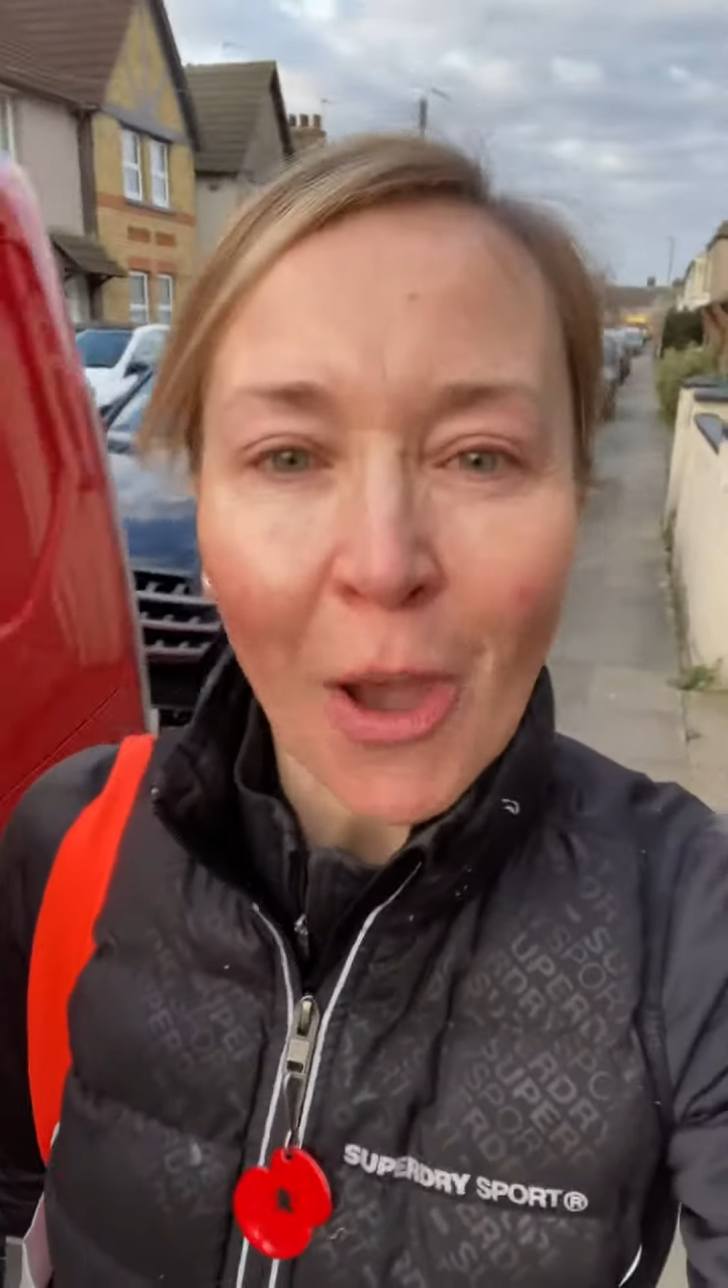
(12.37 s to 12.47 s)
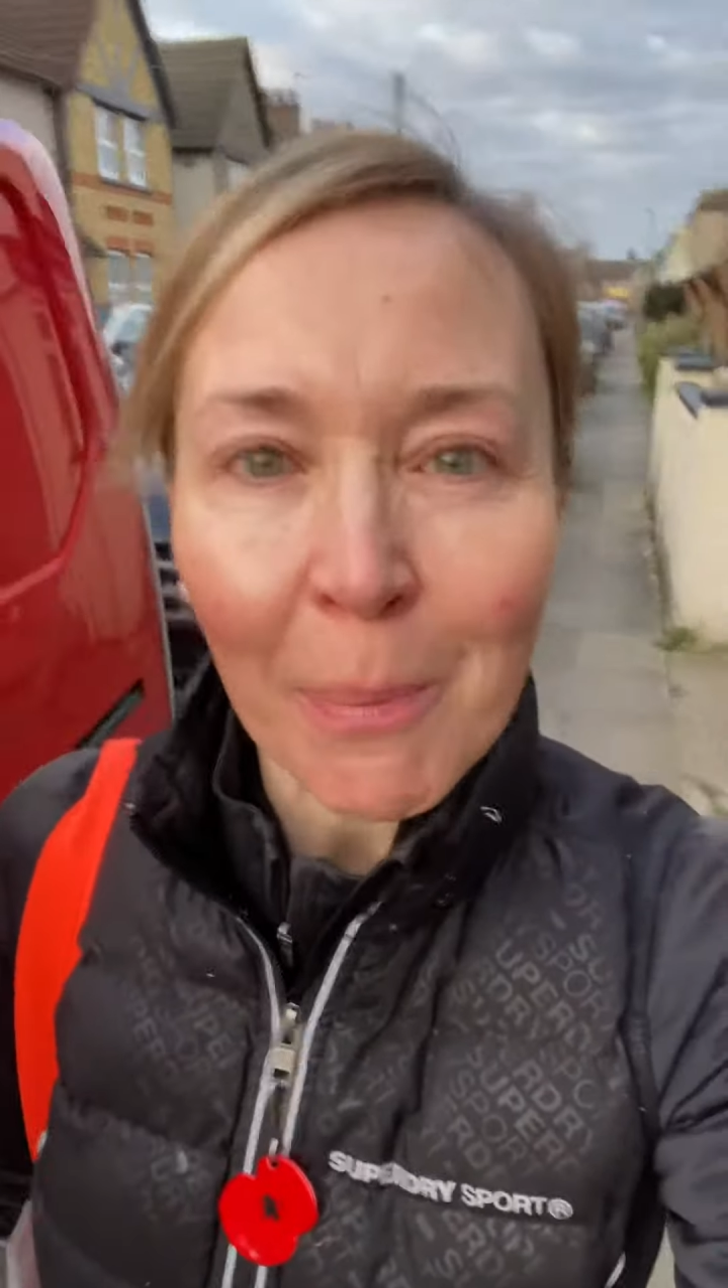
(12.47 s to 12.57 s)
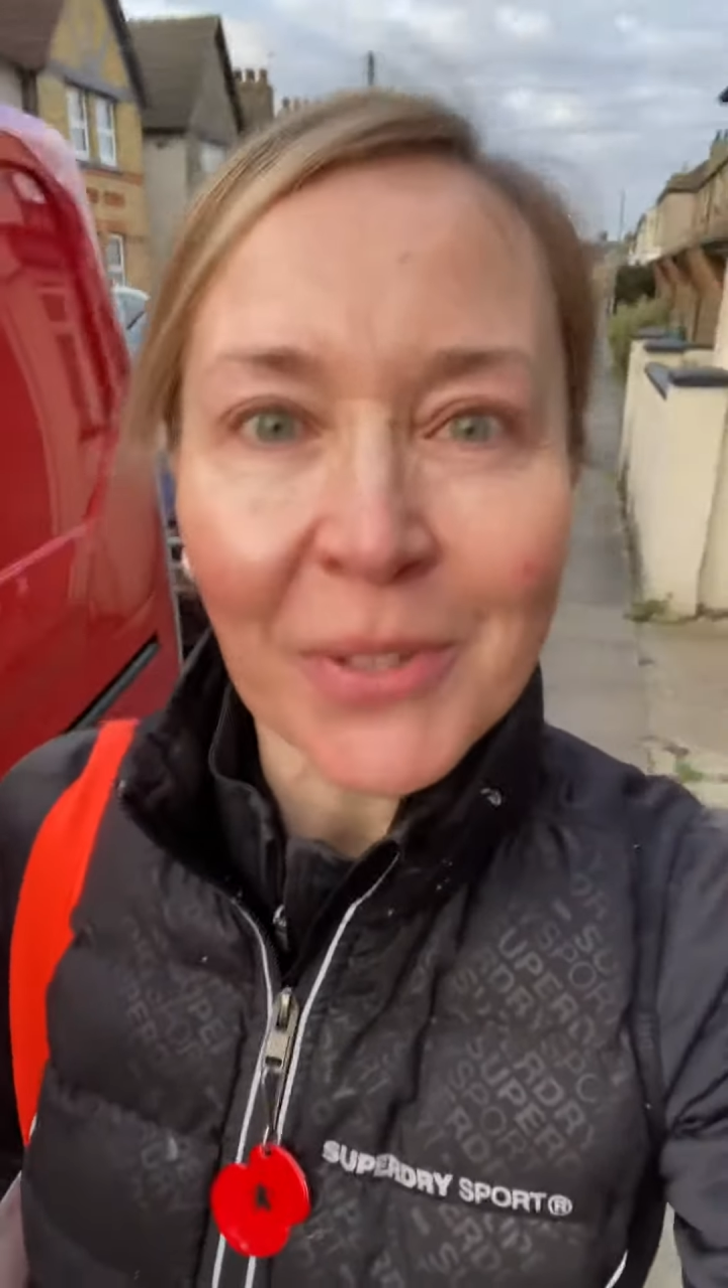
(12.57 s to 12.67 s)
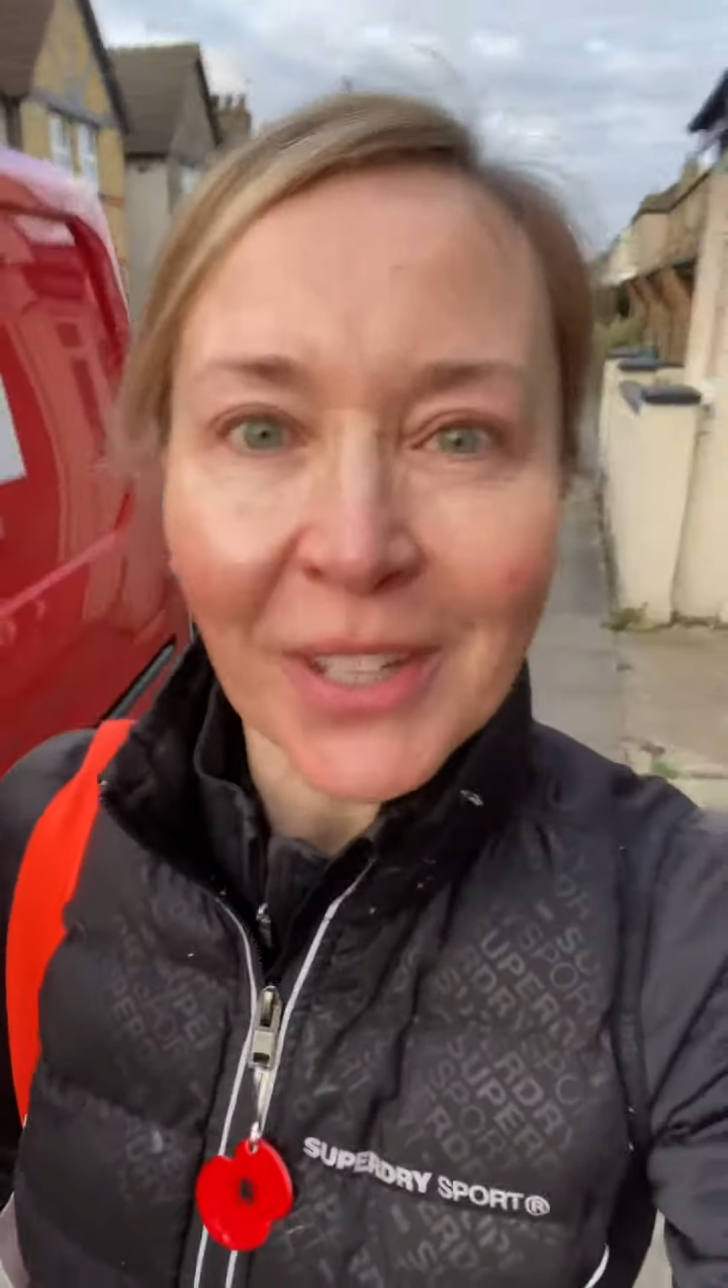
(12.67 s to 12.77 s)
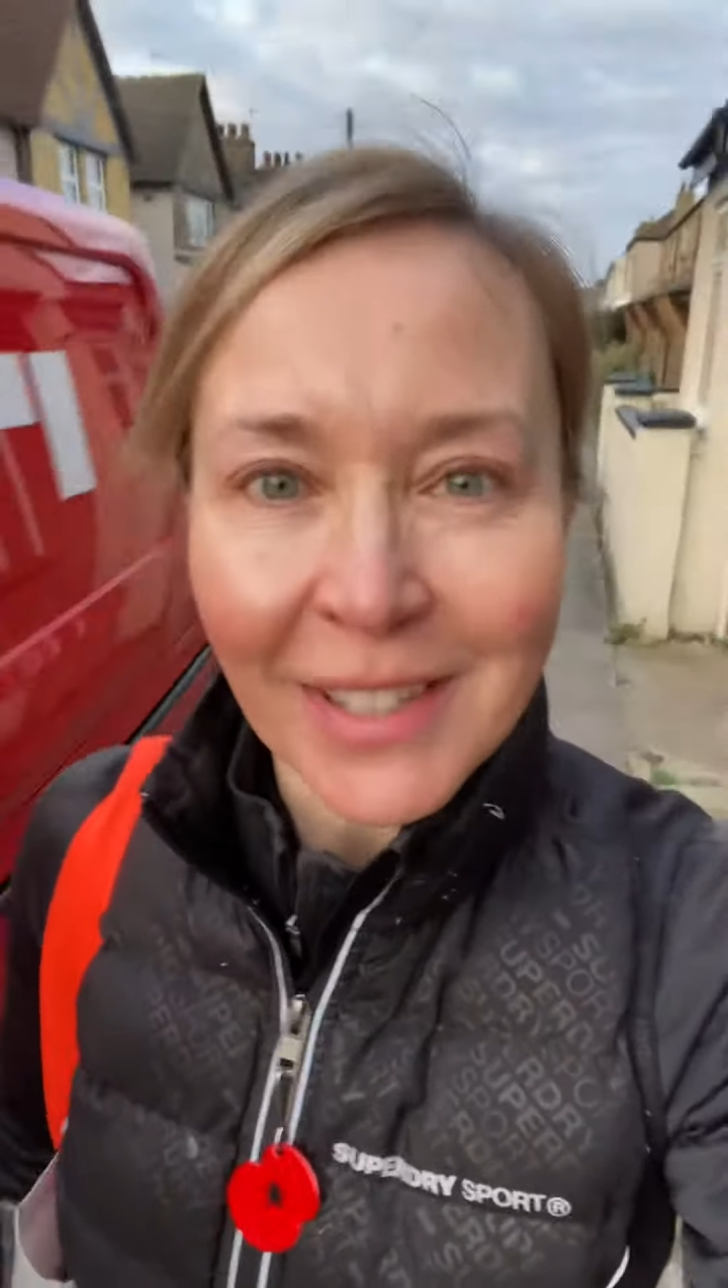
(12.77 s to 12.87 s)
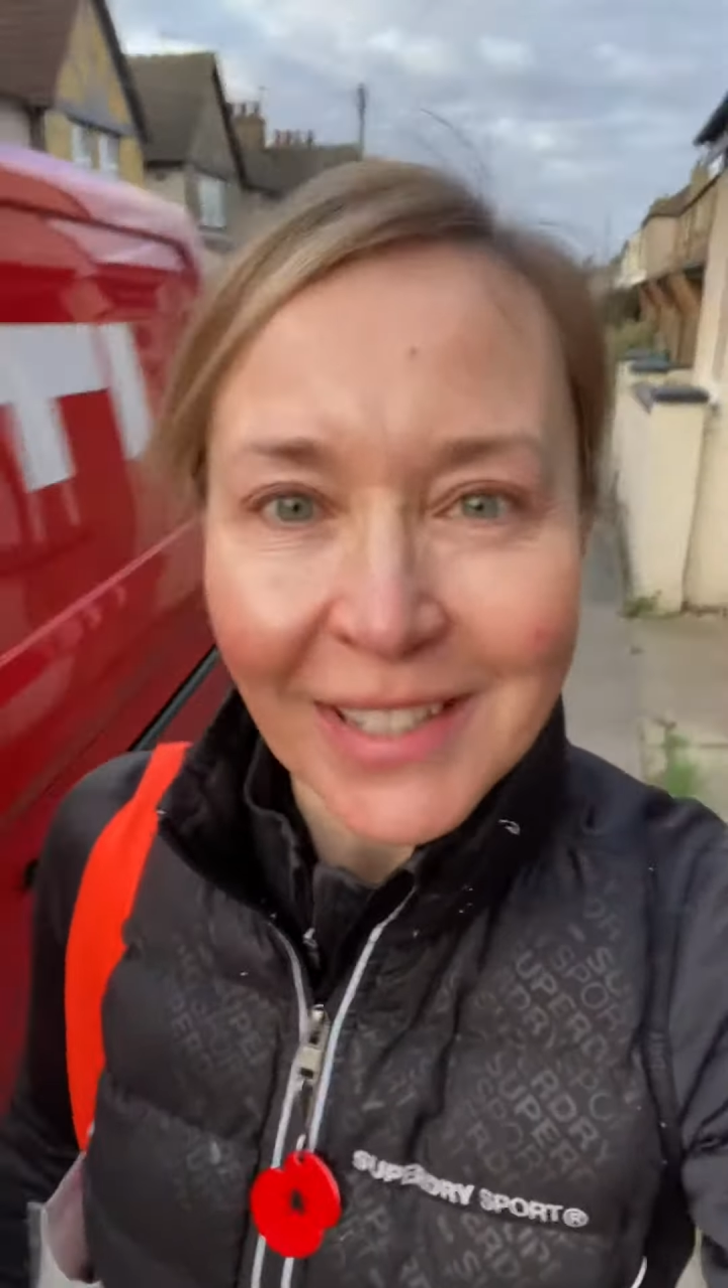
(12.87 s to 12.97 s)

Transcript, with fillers: up and done the